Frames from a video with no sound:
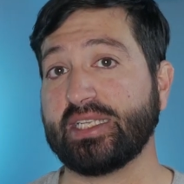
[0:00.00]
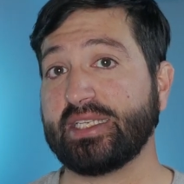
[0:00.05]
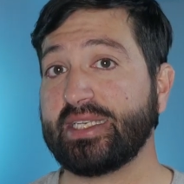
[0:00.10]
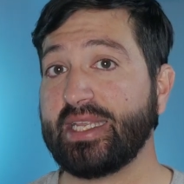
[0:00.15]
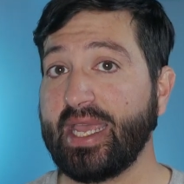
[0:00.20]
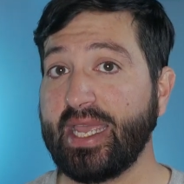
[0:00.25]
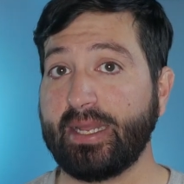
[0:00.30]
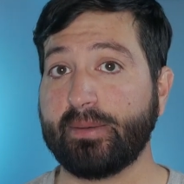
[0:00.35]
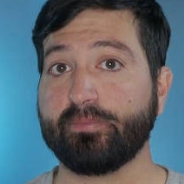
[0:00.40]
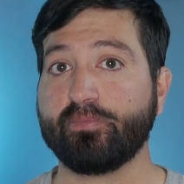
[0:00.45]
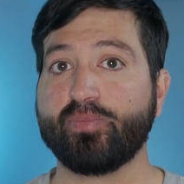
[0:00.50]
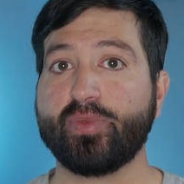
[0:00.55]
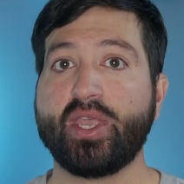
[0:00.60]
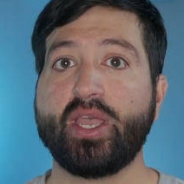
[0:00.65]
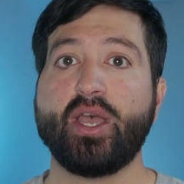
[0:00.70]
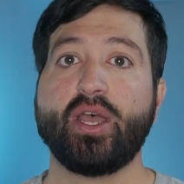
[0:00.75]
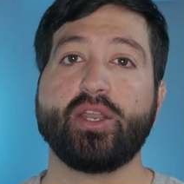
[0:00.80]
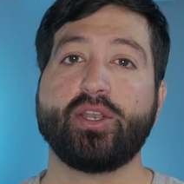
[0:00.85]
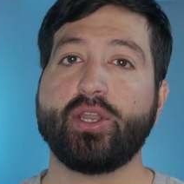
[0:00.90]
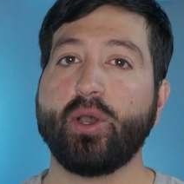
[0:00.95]
to date.
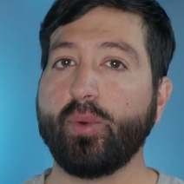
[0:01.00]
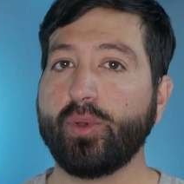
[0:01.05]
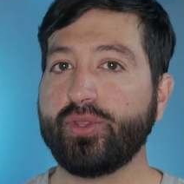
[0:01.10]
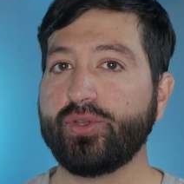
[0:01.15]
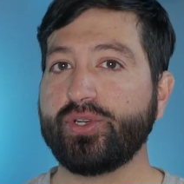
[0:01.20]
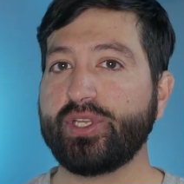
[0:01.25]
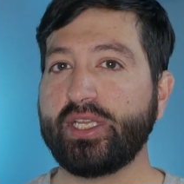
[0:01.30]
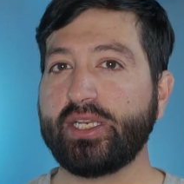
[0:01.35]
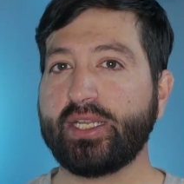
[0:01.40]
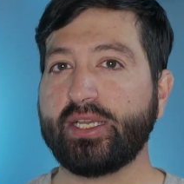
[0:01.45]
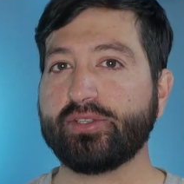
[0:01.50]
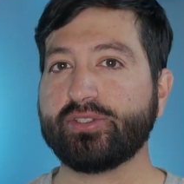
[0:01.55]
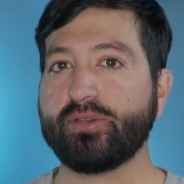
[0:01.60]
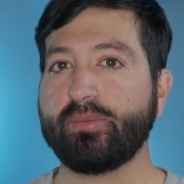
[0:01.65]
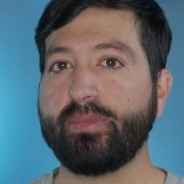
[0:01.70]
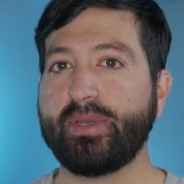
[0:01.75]
No other details are